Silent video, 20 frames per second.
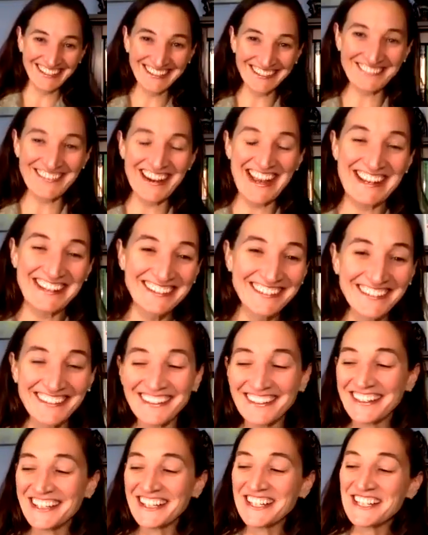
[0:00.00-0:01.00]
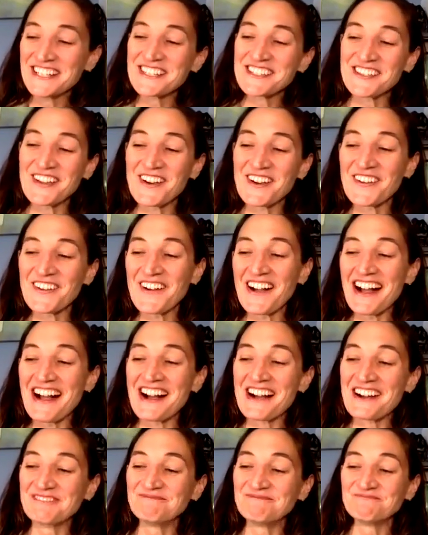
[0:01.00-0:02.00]
Great. So,
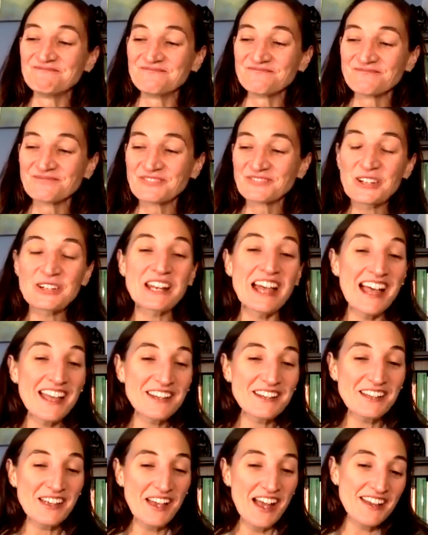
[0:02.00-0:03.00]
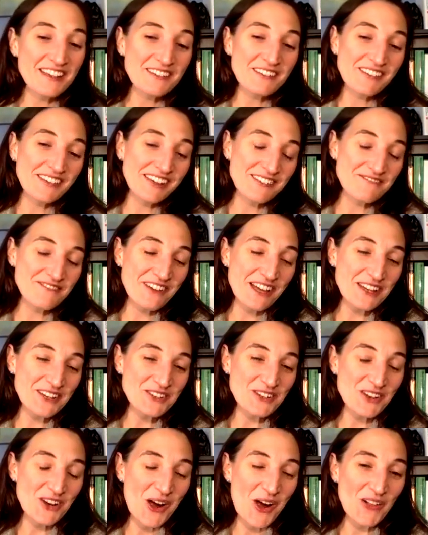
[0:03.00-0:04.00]
um, good. I, I invite you
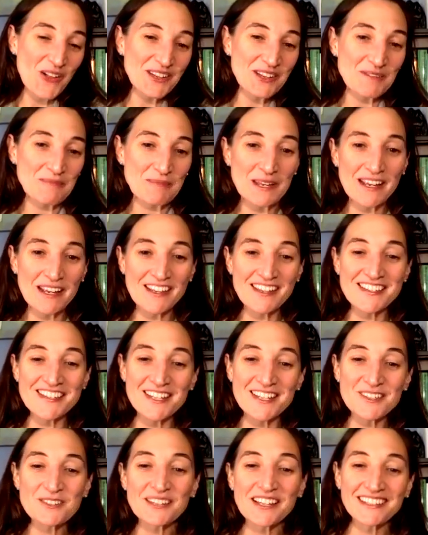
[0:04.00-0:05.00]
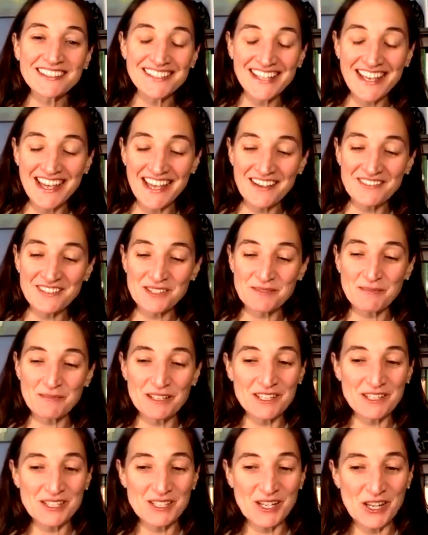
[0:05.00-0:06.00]
to call in because I do like to have this be a
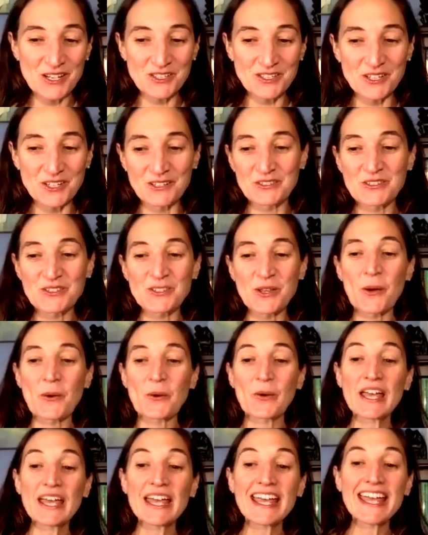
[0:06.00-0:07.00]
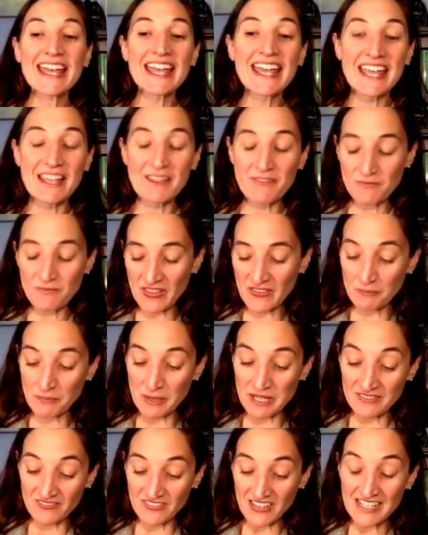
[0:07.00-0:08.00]
discussion. So, it,
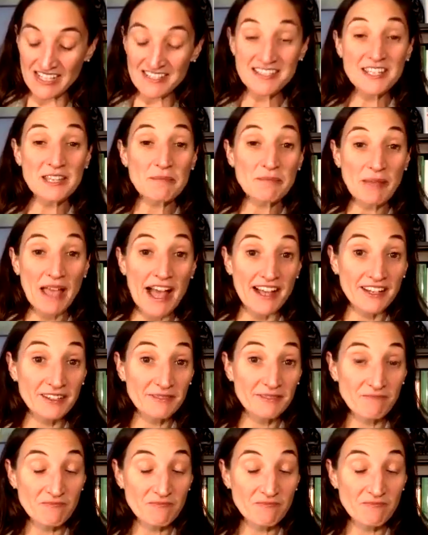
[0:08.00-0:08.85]
but let's get back.